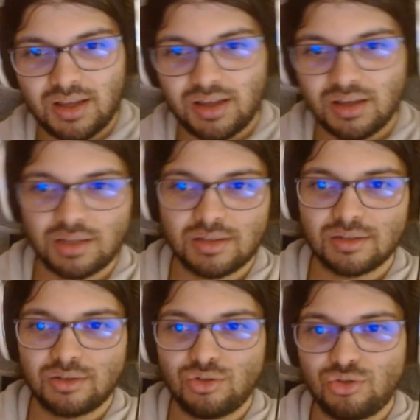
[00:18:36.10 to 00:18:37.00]
It's
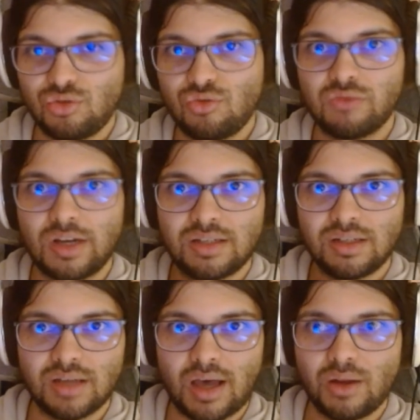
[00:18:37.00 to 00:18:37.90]
you writing
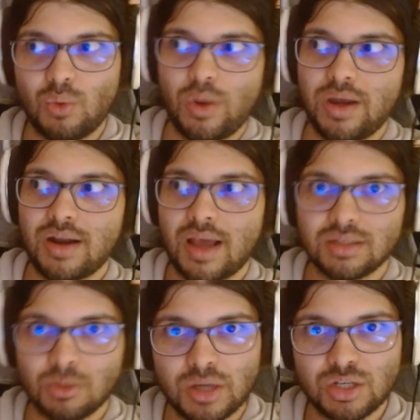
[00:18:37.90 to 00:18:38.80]
down a weird-ass
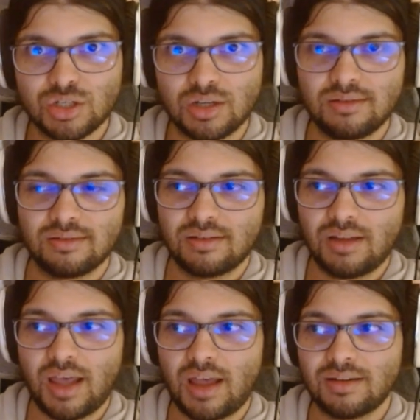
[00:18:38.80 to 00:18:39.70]
question,
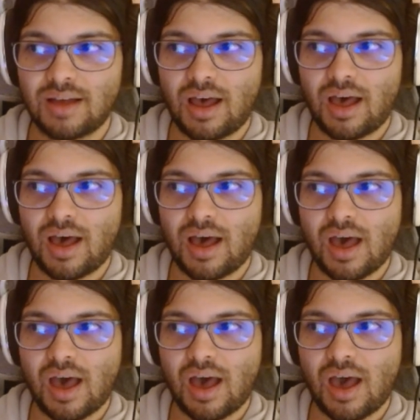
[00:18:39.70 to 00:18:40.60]
and
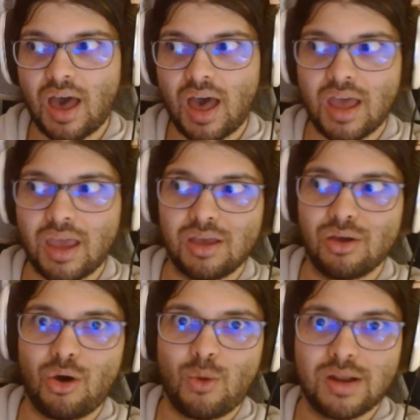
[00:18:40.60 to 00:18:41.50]
I
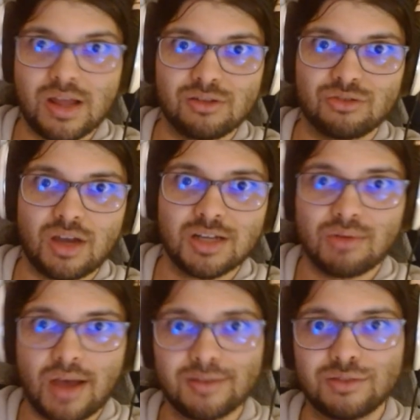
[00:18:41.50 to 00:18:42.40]
go and I'll try to
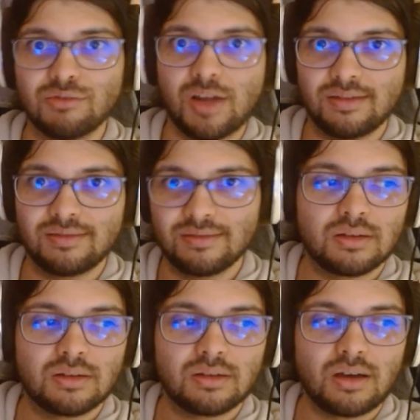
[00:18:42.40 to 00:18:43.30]
answer it.
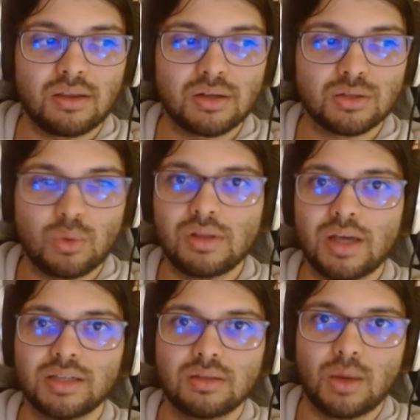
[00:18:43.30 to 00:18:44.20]
Uh, there's one
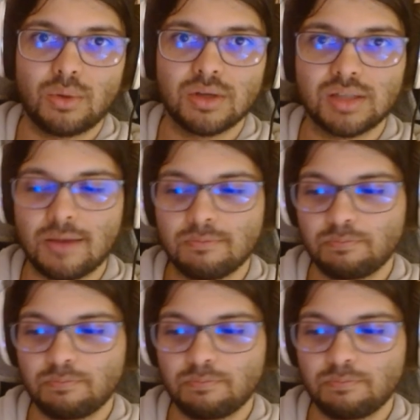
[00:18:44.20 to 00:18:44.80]
last thing I want to say.